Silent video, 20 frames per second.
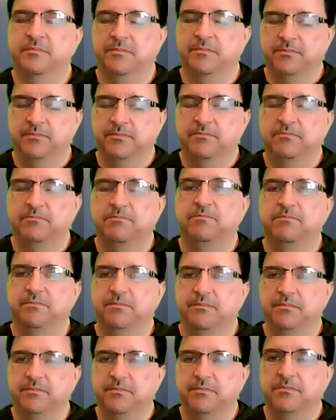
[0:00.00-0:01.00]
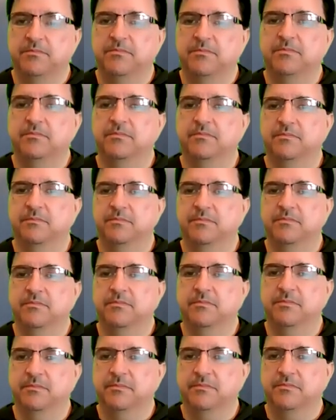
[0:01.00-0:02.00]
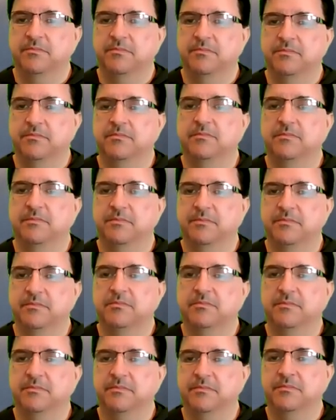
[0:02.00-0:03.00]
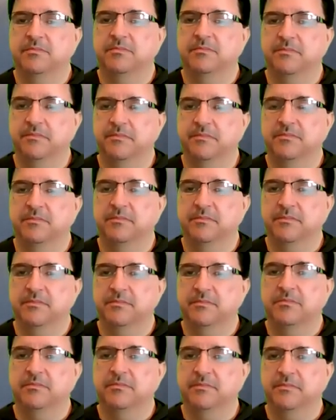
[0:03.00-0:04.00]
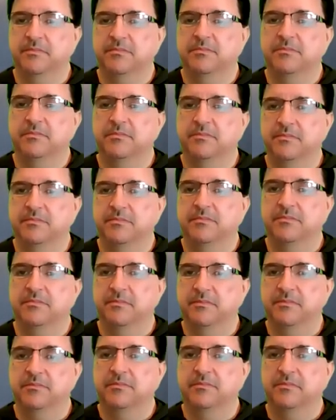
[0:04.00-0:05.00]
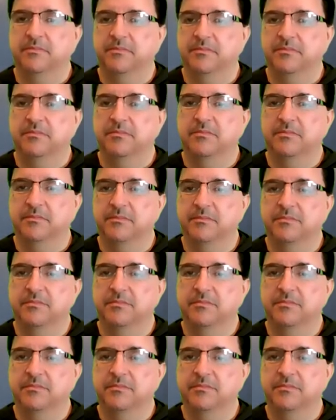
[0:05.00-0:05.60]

No words are spoken by the person on screen.